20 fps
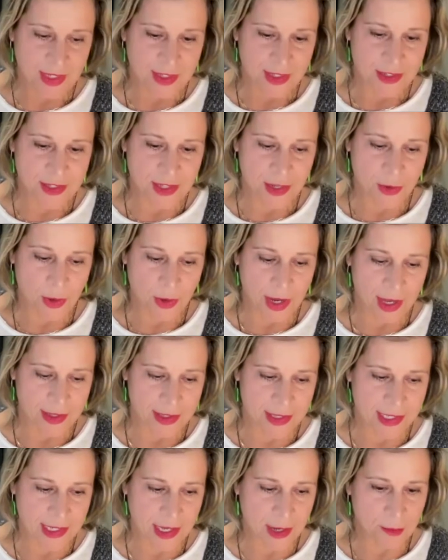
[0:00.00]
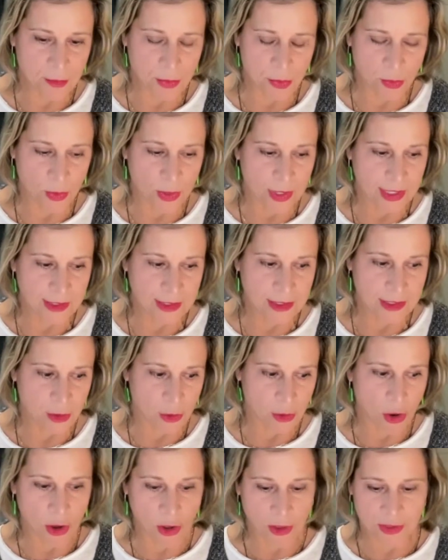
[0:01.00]
so at some point, you
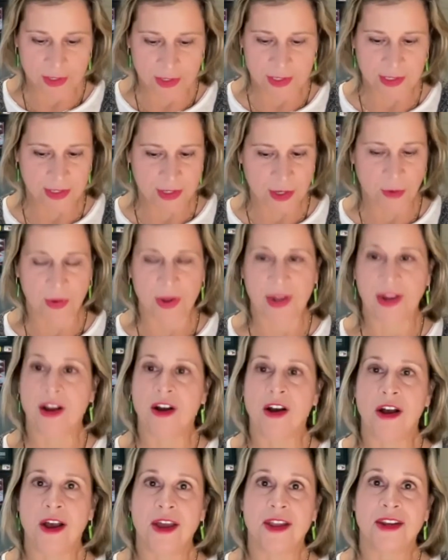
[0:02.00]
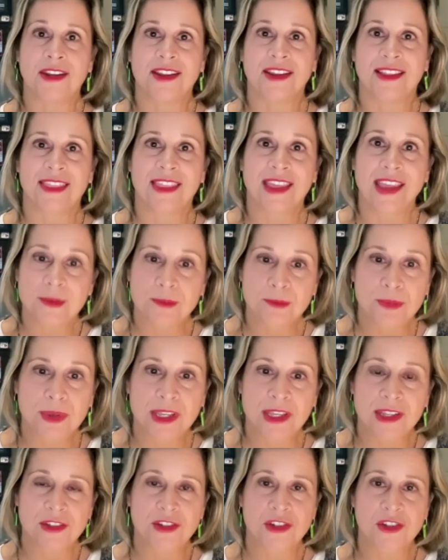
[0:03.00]
know, all this is going on. They
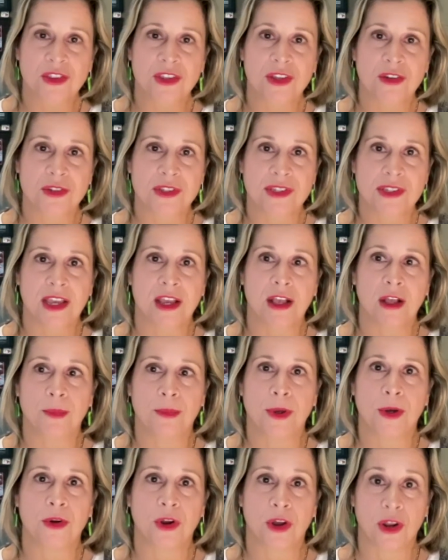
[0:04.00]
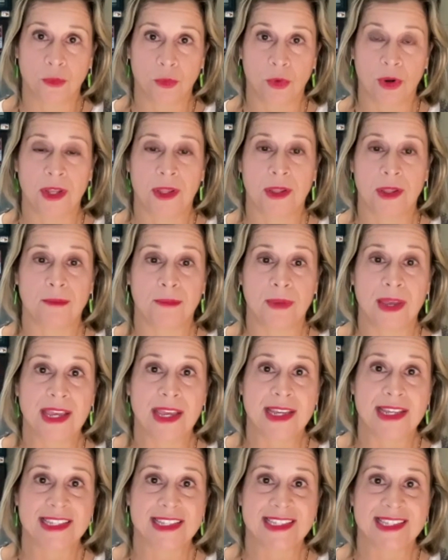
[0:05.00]
beach their sailboat on one of the
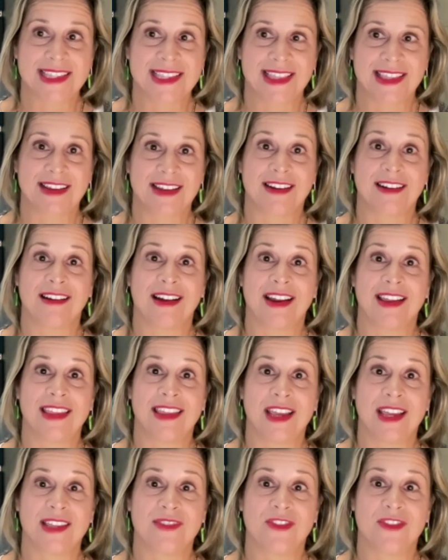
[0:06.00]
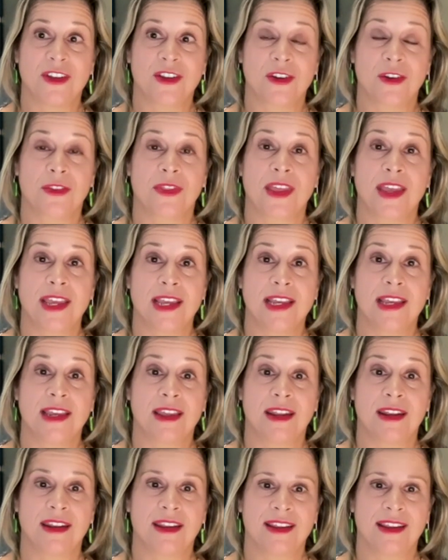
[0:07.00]
banks there and they figure they
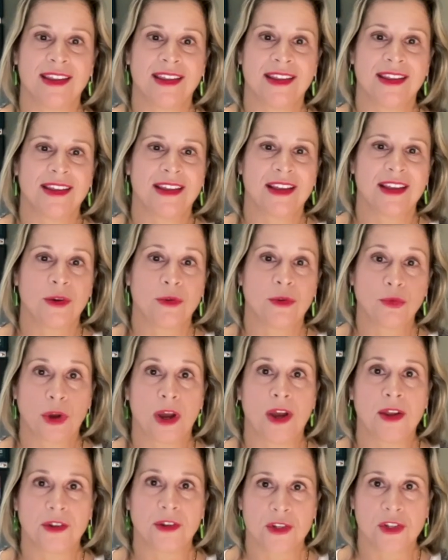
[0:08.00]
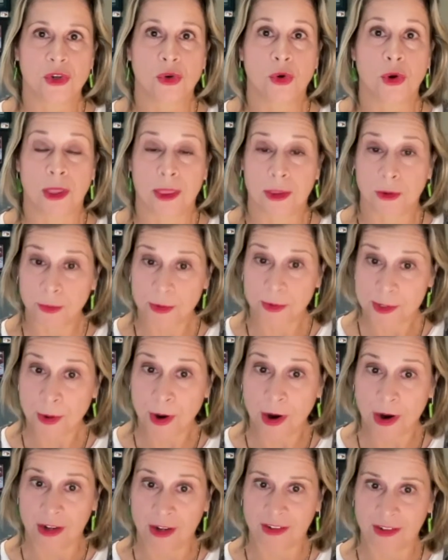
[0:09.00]
can run ashore. They're
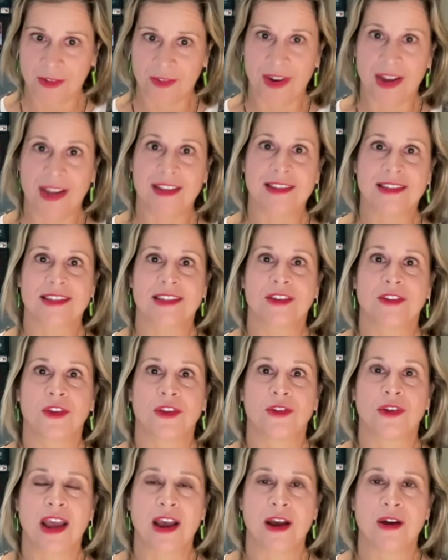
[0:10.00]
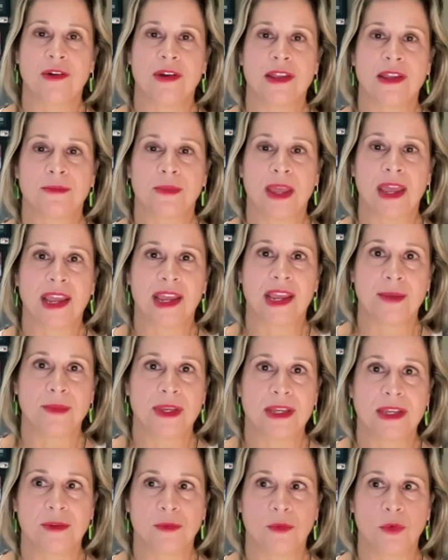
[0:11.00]
smart, right? So they're now in
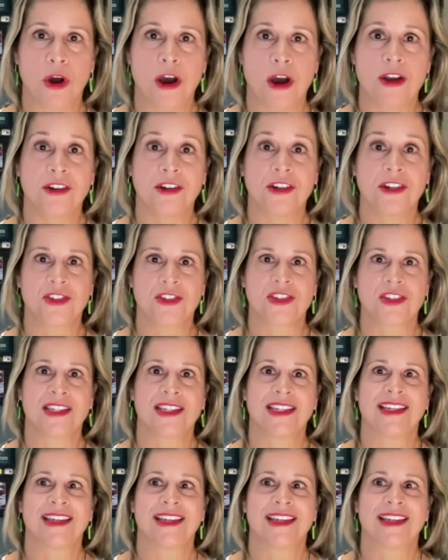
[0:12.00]
Bahamian waters.